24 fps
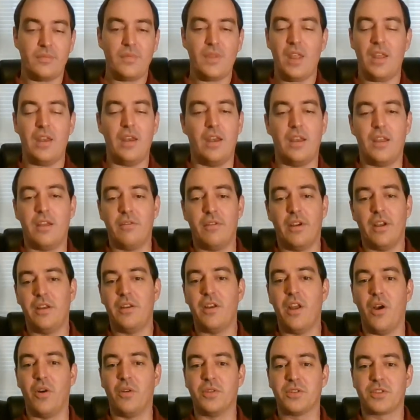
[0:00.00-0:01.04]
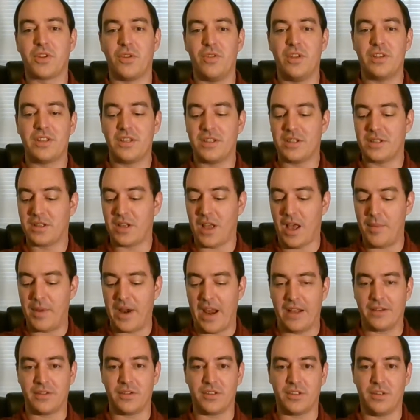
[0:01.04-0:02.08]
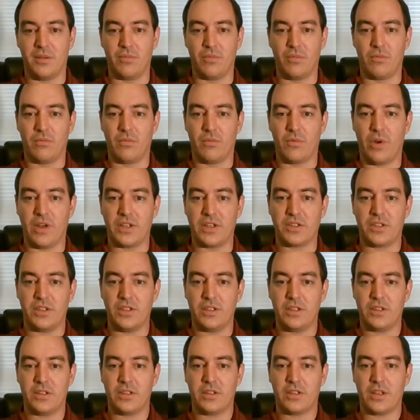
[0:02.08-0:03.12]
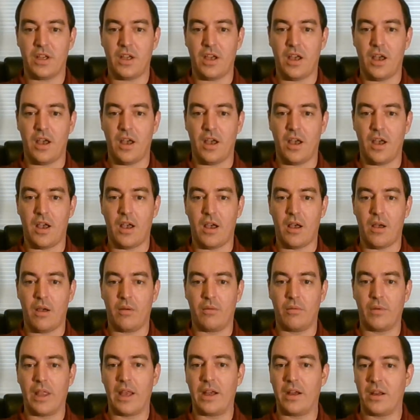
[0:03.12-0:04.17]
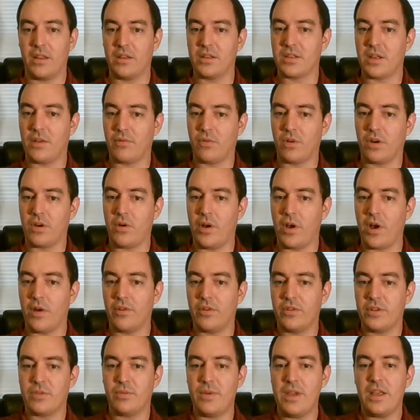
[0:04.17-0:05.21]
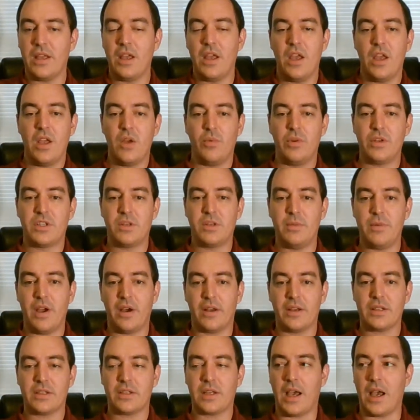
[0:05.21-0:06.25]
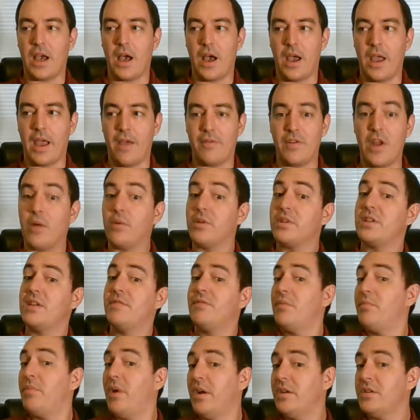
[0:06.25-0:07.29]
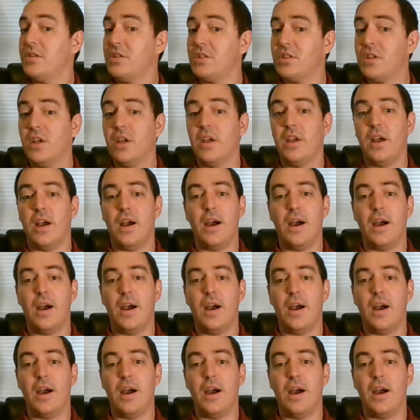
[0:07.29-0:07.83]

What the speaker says: In any event, no, so I'm going to answer some questions related to the stuff we're going over this week, which to be honest, I have not received a bunch.